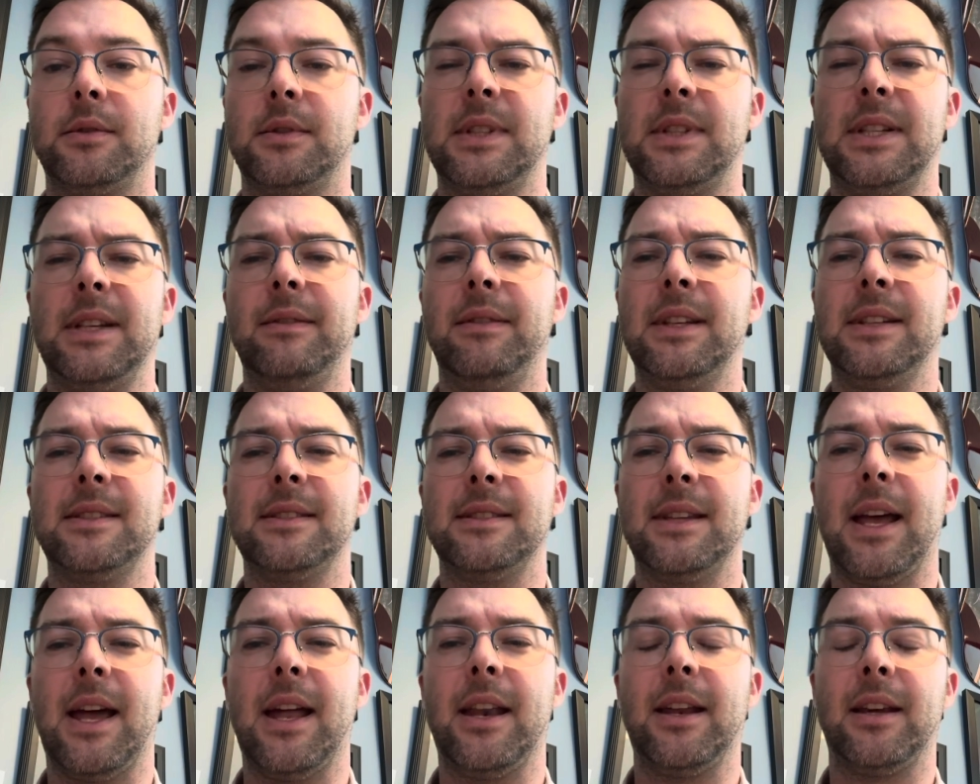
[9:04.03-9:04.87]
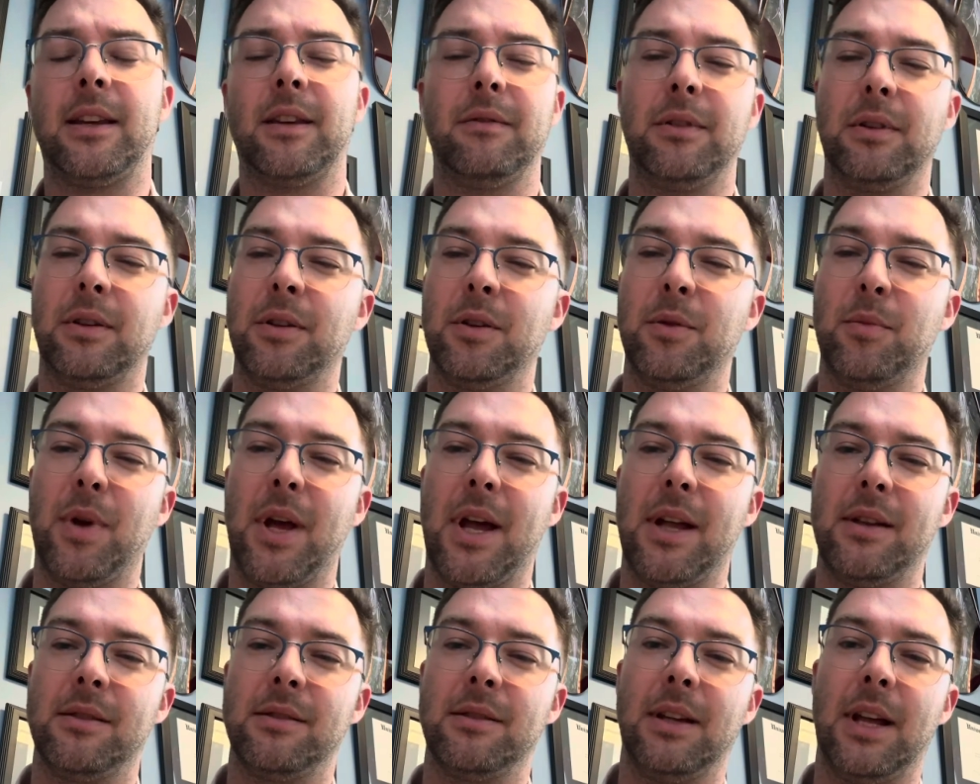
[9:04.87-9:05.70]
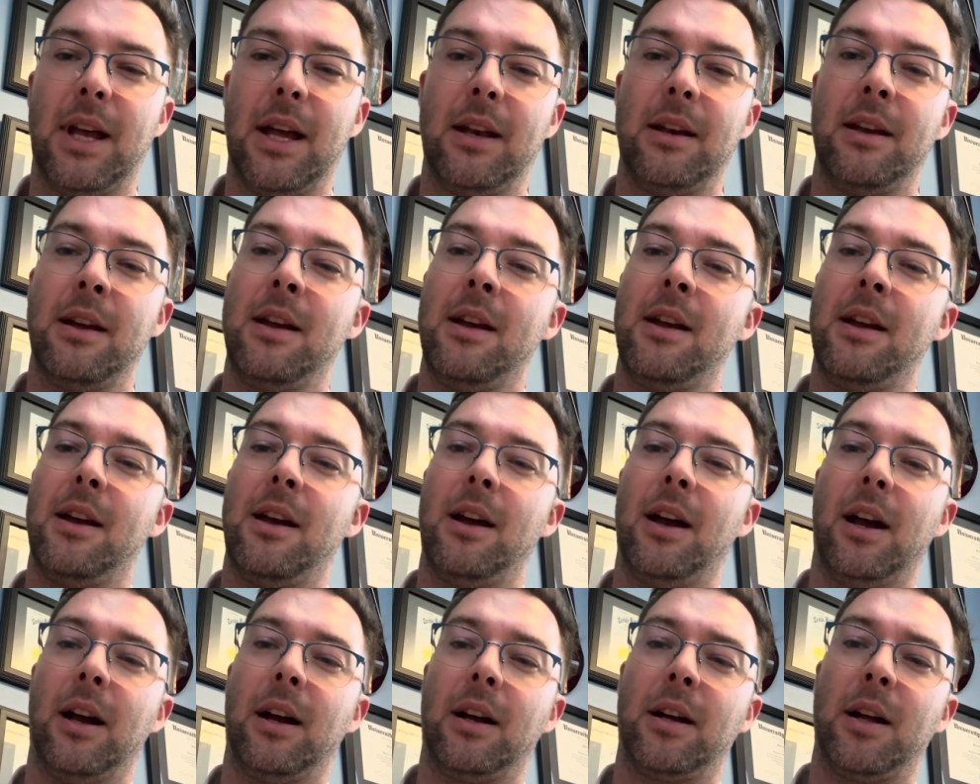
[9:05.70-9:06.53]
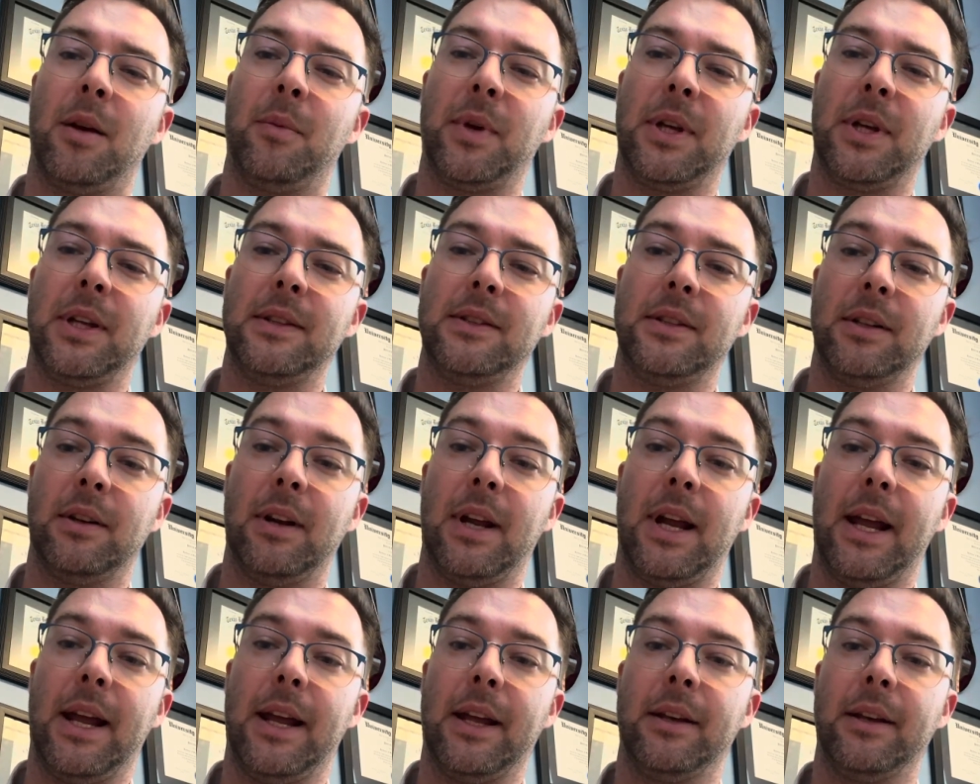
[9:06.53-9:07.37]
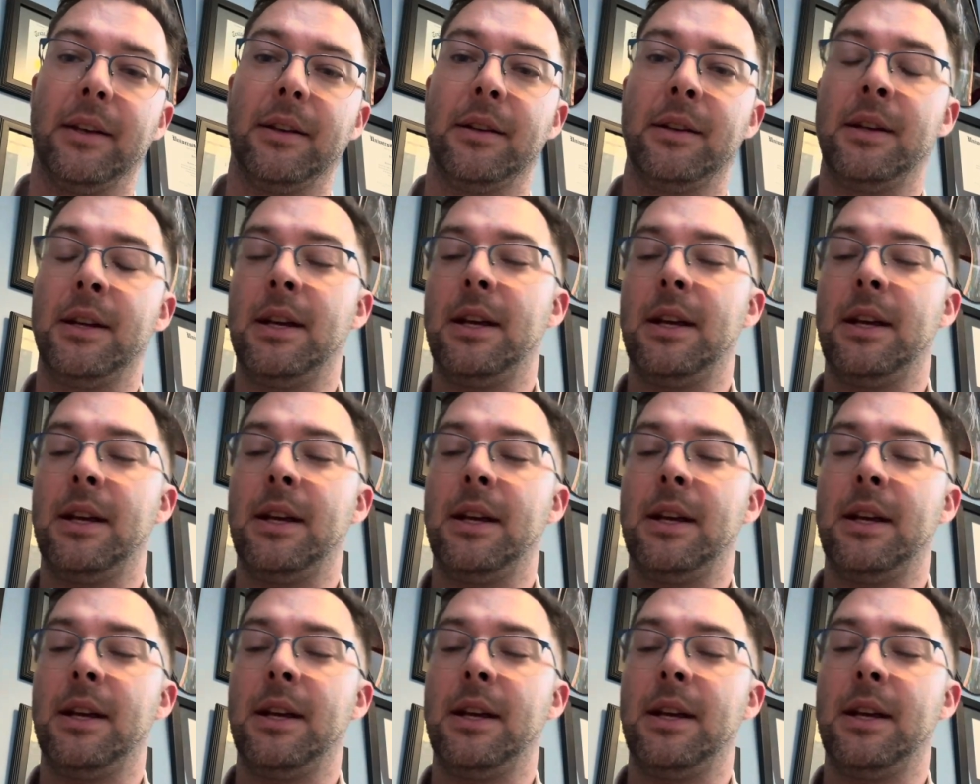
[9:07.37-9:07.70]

TV static, if you can imagine that, coming into your hand.